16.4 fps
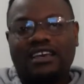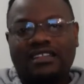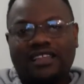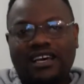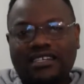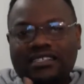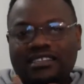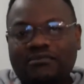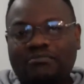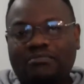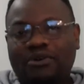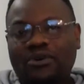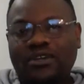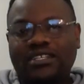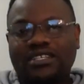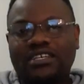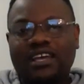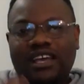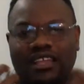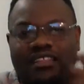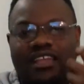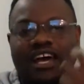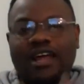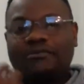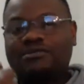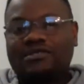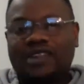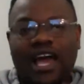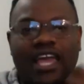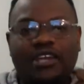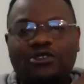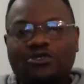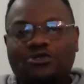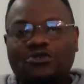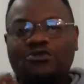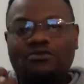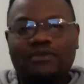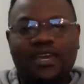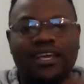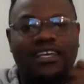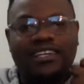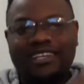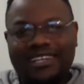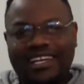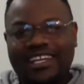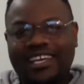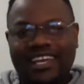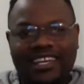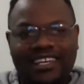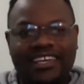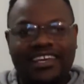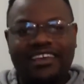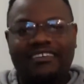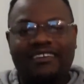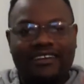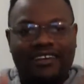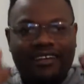That's the point that I'm trying to make clear here.